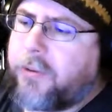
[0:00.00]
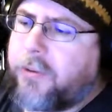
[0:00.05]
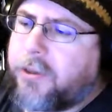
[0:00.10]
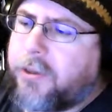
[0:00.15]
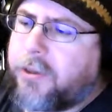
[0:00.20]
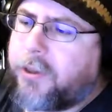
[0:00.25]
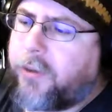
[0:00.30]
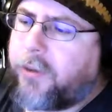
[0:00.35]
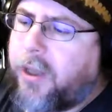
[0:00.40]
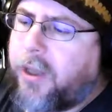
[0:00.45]

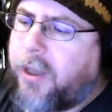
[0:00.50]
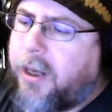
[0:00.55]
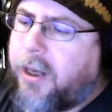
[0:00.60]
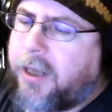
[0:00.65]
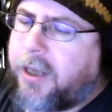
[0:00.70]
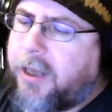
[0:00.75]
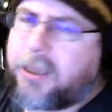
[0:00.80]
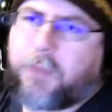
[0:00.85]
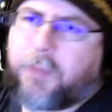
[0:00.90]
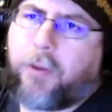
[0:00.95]
So then I
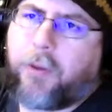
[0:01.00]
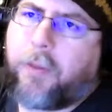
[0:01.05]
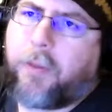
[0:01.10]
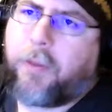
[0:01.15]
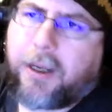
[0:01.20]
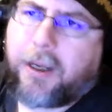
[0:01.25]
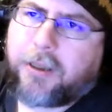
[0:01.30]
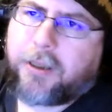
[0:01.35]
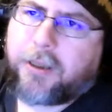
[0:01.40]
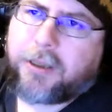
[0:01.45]
just put it
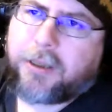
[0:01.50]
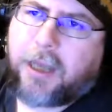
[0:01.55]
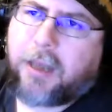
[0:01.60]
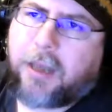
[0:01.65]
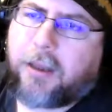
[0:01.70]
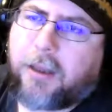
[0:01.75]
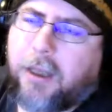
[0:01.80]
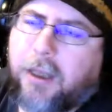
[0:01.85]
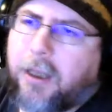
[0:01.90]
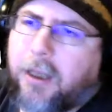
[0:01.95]
back in his
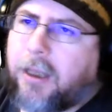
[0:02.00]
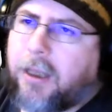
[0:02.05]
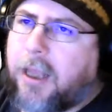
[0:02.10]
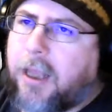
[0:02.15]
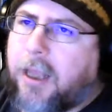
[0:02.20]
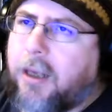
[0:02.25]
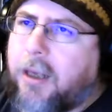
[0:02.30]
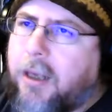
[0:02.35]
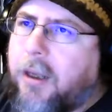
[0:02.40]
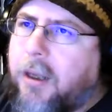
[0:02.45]
hand, thinking
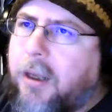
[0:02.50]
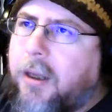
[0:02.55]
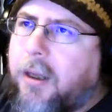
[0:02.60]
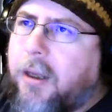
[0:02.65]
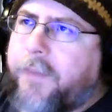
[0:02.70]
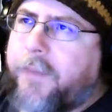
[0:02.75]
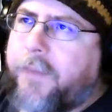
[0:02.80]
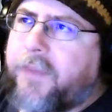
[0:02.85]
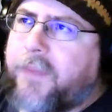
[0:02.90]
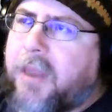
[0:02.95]
that
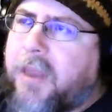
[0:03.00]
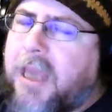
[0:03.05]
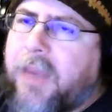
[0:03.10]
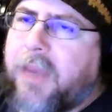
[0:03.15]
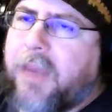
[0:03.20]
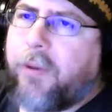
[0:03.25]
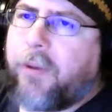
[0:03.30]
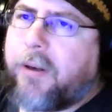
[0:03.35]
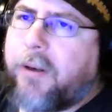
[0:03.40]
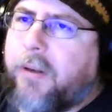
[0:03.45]
he
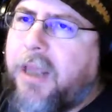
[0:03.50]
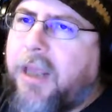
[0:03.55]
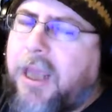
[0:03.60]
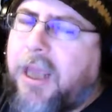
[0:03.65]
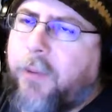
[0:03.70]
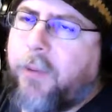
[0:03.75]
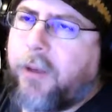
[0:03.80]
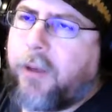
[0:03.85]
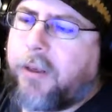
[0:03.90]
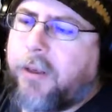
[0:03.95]

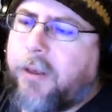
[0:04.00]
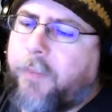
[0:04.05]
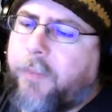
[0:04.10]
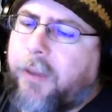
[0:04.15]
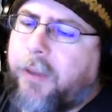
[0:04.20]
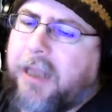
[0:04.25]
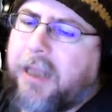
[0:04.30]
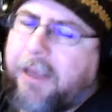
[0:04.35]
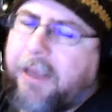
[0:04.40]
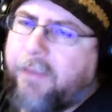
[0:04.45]
would
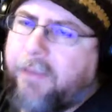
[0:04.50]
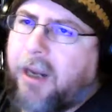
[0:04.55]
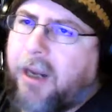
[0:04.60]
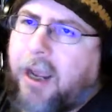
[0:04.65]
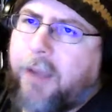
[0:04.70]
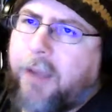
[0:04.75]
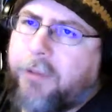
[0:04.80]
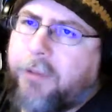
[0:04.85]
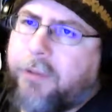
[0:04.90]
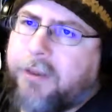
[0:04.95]
believe that
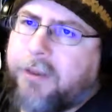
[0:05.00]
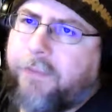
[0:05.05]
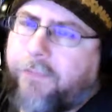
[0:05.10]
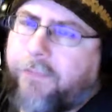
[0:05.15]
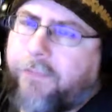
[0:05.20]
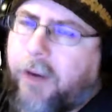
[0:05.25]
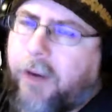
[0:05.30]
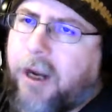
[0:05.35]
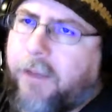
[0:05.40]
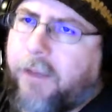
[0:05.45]
I was
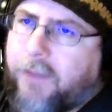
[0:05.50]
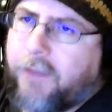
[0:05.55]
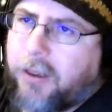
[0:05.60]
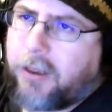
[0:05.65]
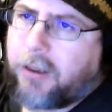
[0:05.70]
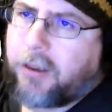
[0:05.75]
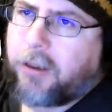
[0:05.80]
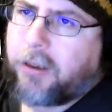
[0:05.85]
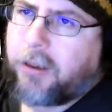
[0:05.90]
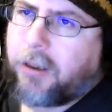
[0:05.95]
afraid of
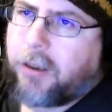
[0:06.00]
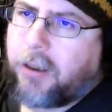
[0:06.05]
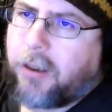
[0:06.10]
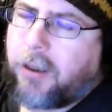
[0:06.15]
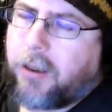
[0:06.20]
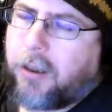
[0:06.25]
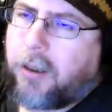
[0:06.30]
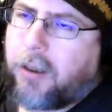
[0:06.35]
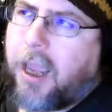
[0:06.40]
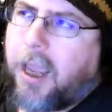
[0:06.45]
it,
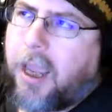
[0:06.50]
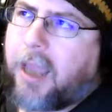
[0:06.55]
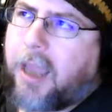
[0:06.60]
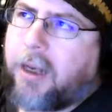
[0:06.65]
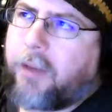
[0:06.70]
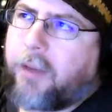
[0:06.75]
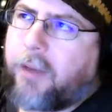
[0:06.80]
and it